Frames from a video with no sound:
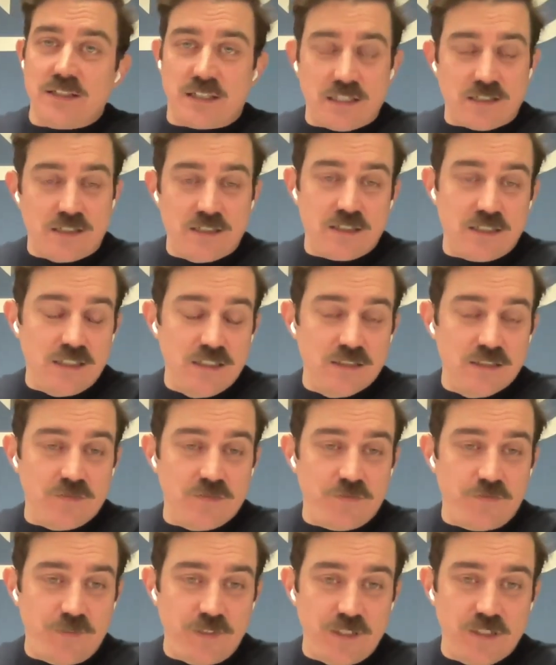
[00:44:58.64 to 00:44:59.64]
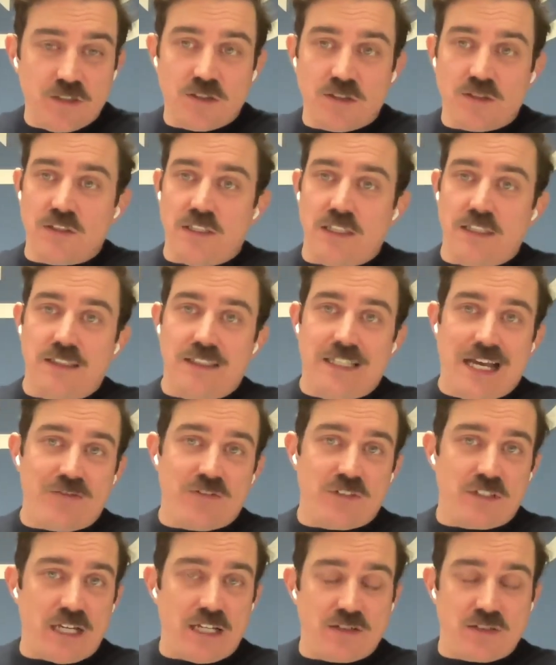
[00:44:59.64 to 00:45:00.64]
consistency in the fill and the
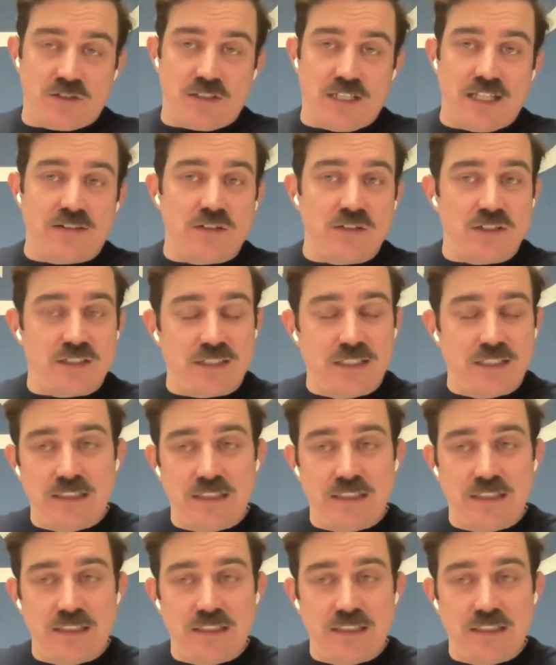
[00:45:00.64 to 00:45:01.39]
advertisers that they're